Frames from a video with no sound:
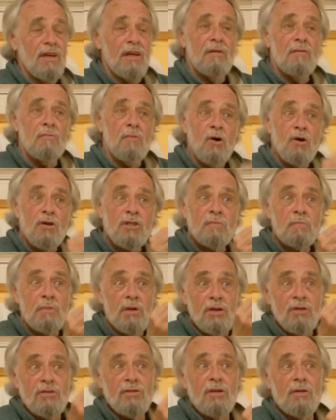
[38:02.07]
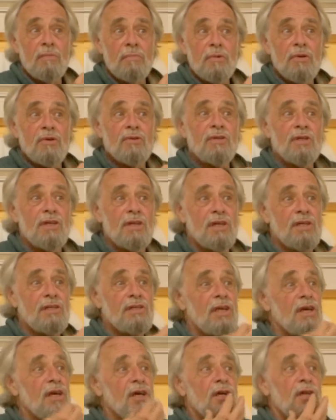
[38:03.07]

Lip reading: And the more spiritual a person is,